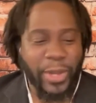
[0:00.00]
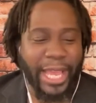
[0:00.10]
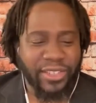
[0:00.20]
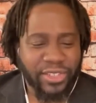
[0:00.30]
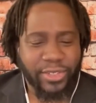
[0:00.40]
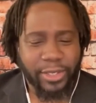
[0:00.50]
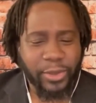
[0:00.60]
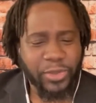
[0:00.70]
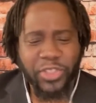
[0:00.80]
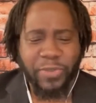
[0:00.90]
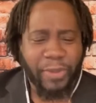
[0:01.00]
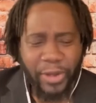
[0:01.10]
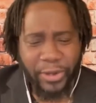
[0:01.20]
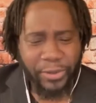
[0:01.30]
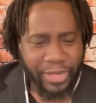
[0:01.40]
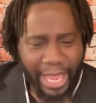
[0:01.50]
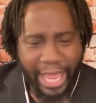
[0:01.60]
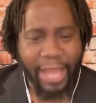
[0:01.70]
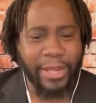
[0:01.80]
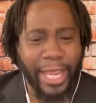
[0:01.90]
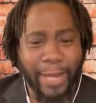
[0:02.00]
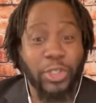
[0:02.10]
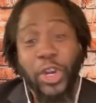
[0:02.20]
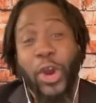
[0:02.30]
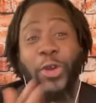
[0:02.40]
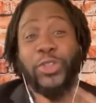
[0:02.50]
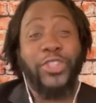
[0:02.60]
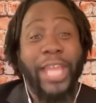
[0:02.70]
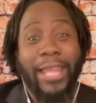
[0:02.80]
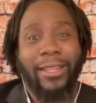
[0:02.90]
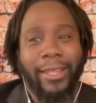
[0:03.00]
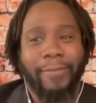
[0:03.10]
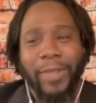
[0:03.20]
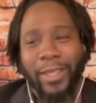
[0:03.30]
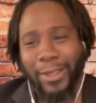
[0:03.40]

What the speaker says: has this little small dad named Charles Stanley,